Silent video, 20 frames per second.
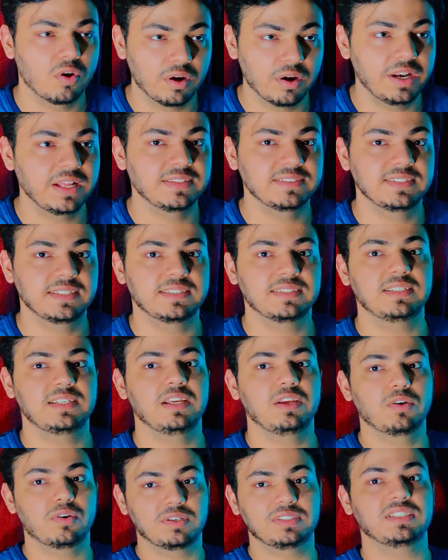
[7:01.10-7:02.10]
or
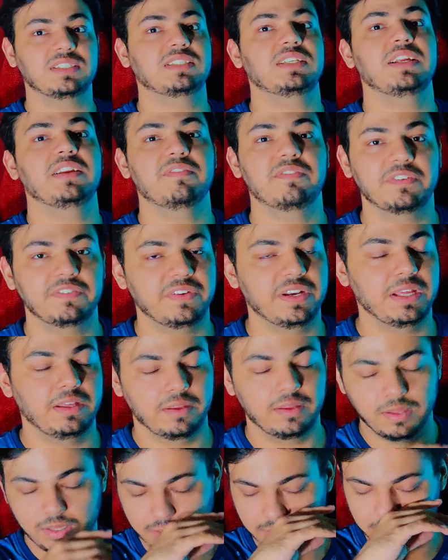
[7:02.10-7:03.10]
1060 or
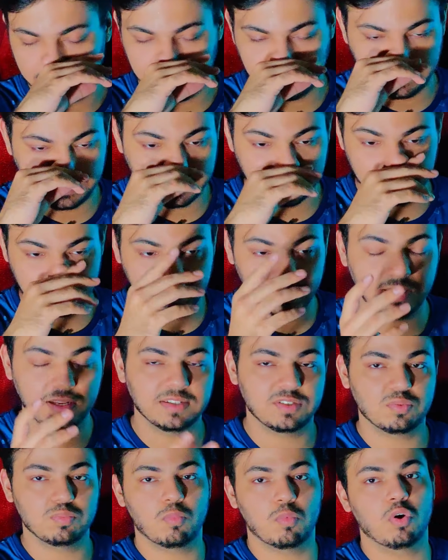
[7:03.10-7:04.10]
1650. This is still
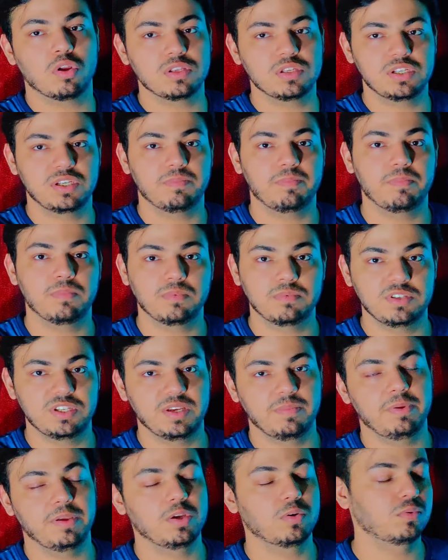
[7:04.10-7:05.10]
a small
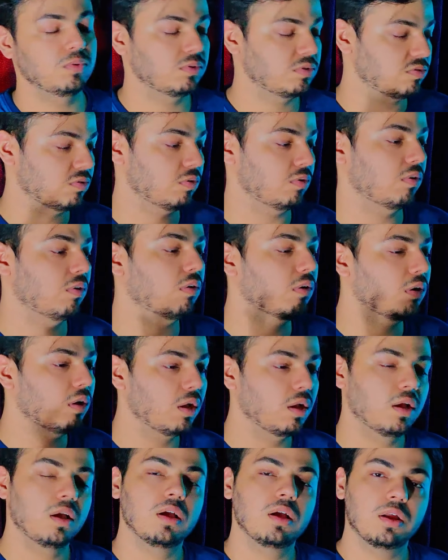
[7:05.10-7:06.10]
GPU, so
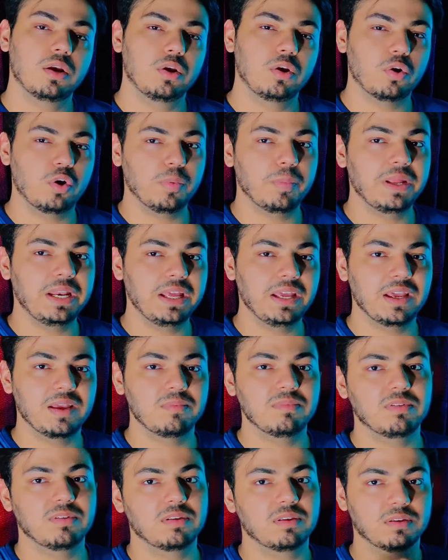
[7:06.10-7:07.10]
not many
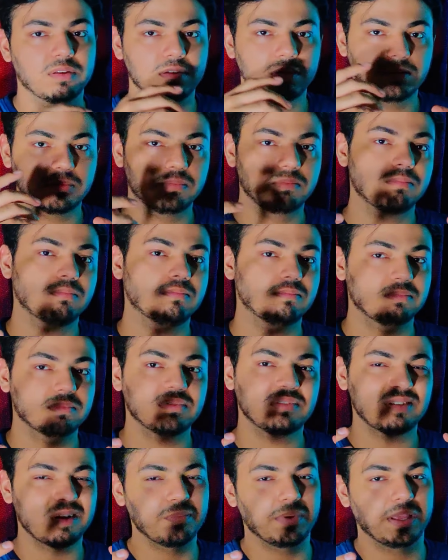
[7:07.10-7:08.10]
games,
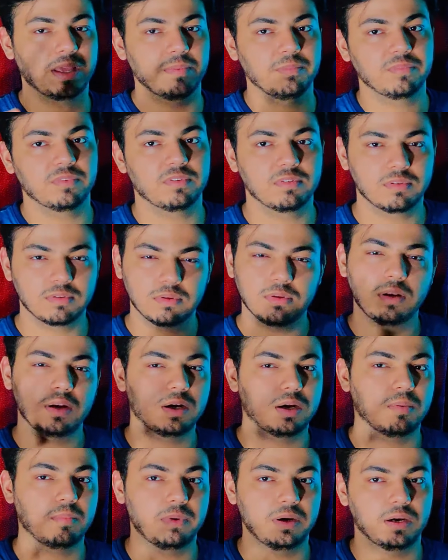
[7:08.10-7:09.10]
some games,
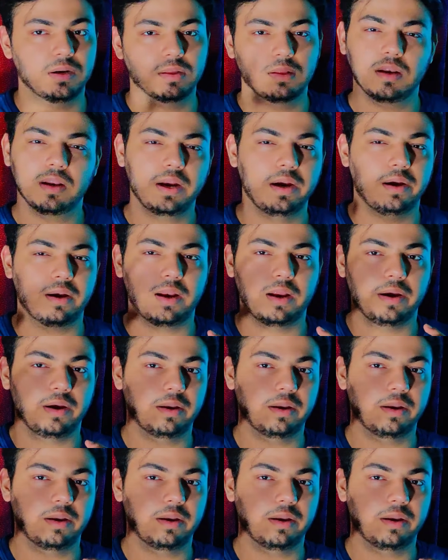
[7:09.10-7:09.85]
little bit light.